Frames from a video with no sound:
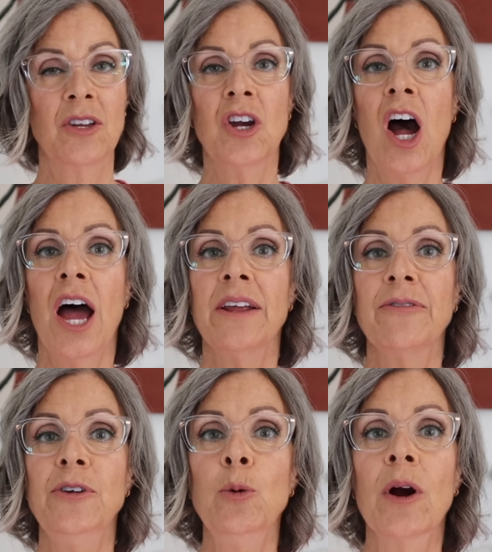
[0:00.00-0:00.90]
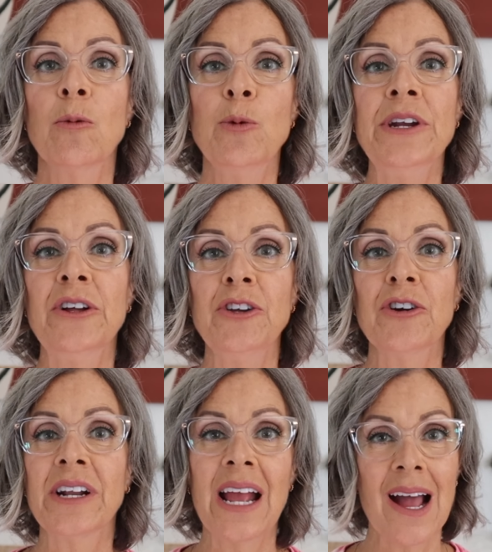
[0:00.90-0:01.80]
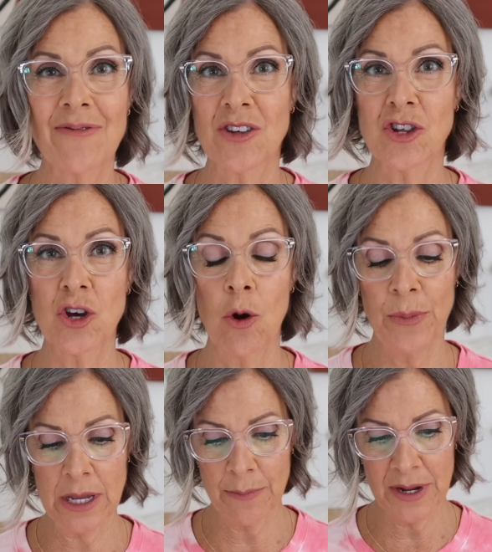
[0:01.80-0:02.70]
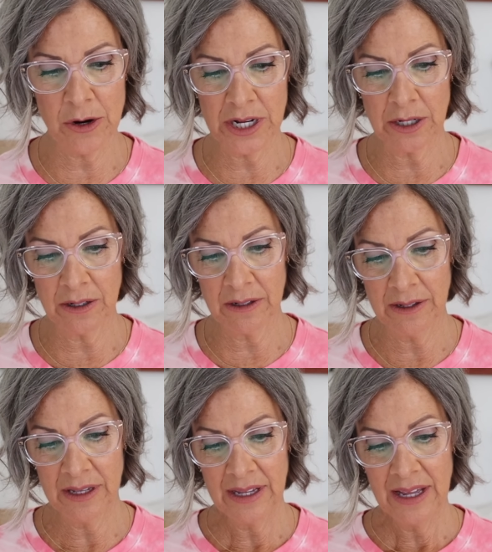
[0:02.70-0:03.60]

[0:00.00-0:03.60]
God, if you are real, you're going to have to show me a miracle.